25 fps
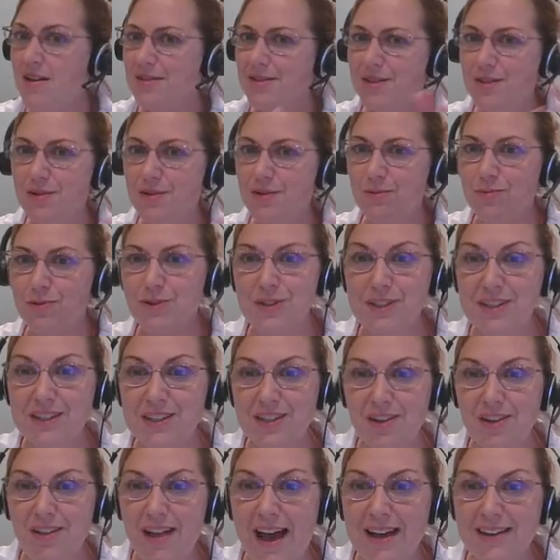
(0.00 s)
So we're
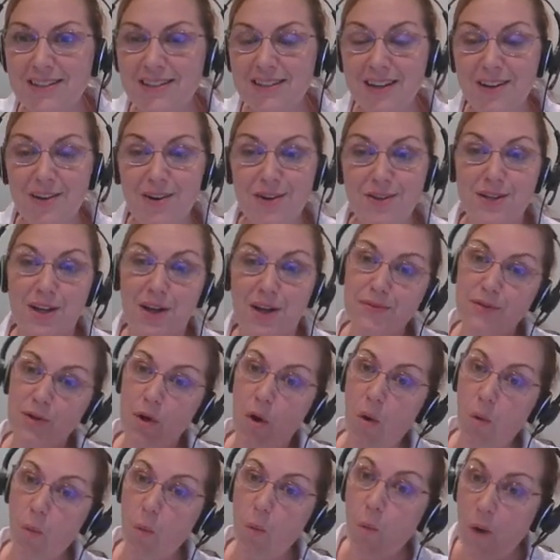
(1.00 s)
still asking ourselves,
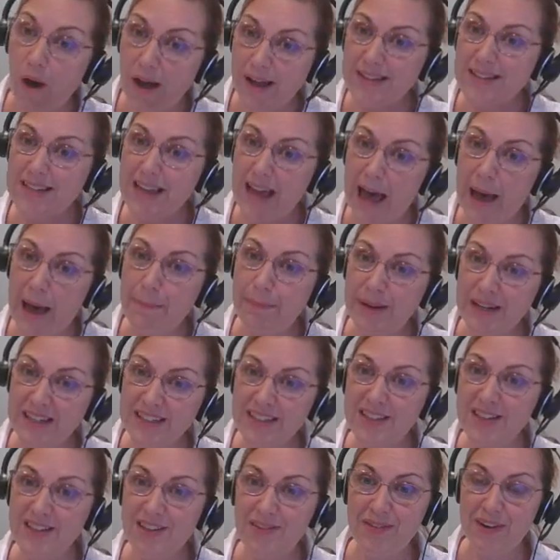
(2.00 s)
what's happening
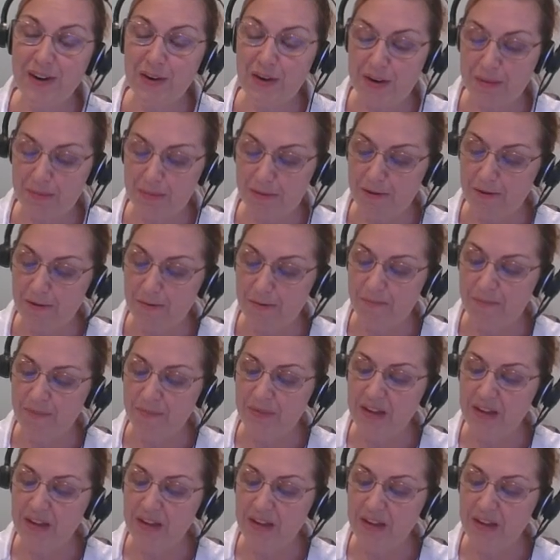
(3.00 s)
to the variable?